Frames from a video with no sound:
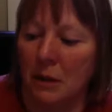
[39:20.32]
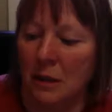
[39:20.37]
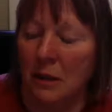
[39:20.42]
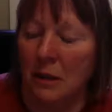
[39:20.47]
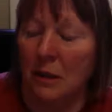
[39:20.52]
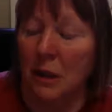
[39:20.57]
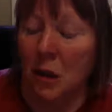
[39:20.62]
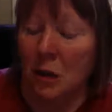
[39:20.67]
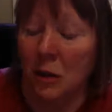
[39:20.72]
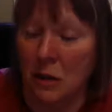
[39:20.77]

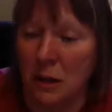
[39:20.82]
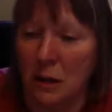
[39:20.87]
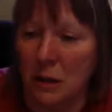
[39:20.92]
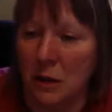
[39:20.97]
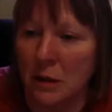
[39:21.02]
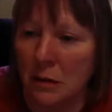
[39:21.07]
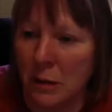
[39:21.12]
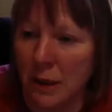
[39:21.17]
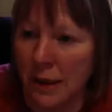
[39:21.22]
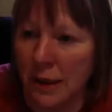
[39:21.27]

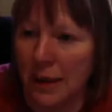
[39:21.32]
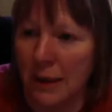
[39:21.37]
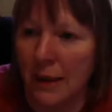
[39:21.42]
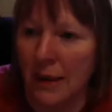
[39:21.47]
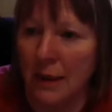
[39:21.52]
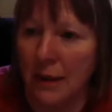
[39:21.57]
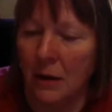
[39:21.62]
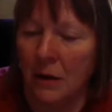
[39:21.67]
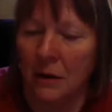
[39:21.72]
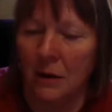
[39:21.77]
doctors when he
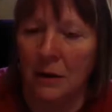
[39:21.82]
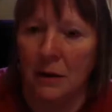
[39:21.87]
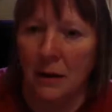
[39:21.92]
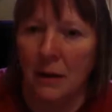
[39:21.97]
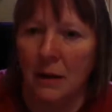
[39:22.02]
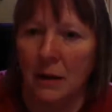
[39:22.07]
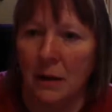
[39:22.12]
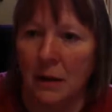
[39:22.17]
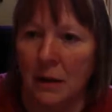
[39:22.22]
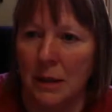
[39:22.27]
got the